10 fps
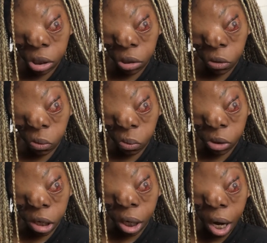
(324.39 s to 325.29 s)
to
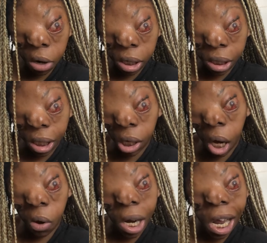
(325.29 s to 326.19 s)
the current stuff,
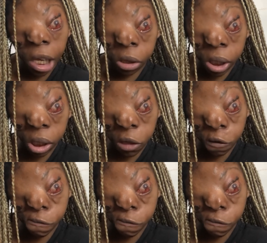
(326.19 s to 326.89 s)
how I handled it.